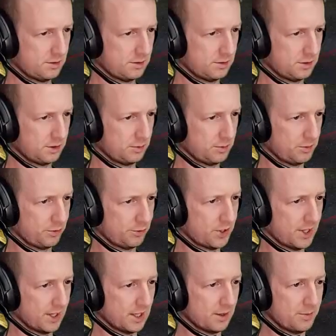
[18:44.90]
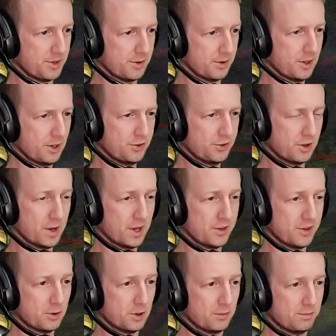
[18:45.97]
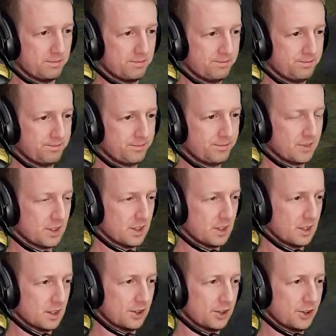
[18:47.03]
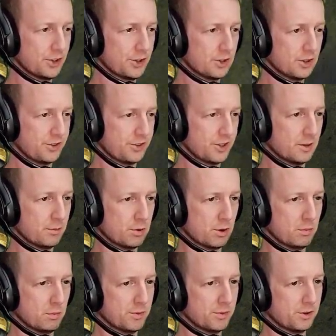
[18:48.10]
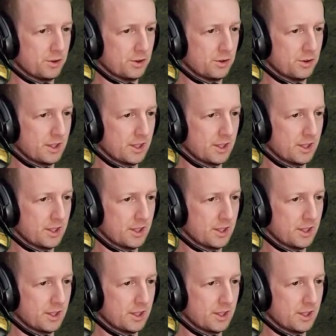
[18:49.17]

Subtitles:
We got a bit of fire coming in. We're losing a peasant mob. Not a problem at all.